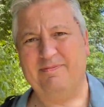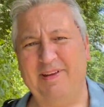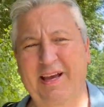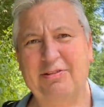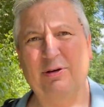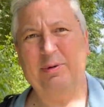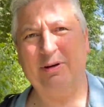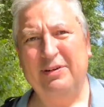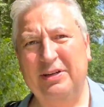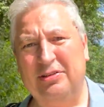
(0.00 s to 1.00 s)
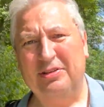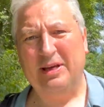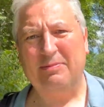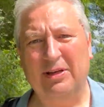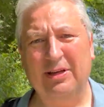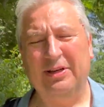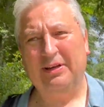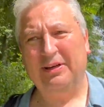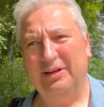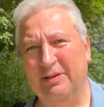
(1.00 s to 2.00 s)
Yeah, so I'm on a very steep learning
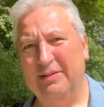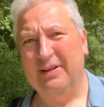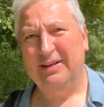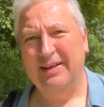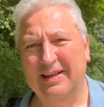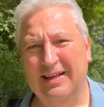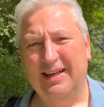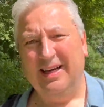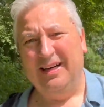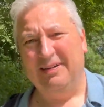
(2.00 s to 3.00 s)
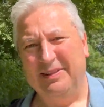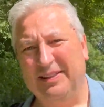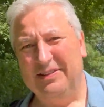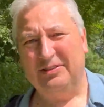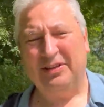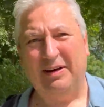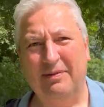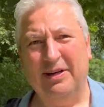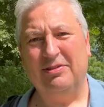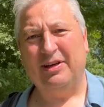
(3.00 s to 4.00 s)
curve. I mean, just 10
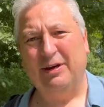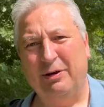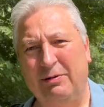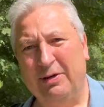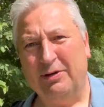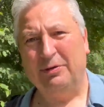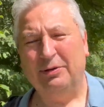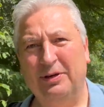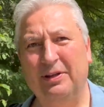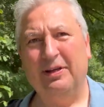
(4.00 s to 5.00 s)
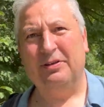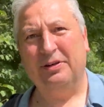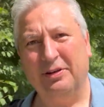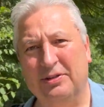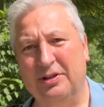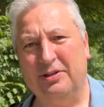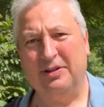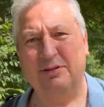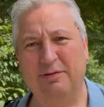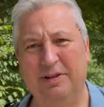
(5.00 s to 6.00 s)
minutes ago I recorded the introduction to
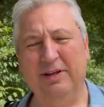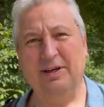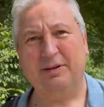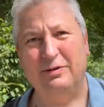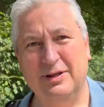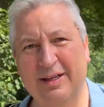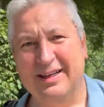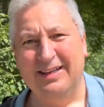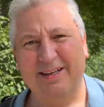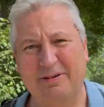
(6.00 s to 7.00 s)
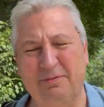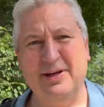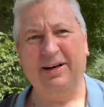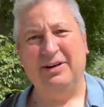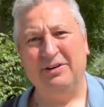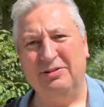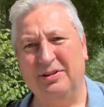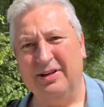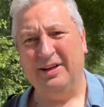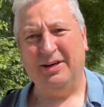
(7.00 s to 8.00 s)
this video and realised
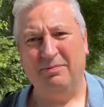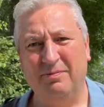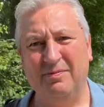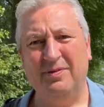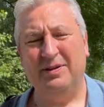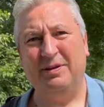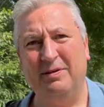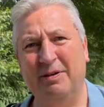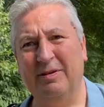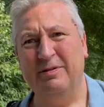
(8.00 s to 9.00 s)
the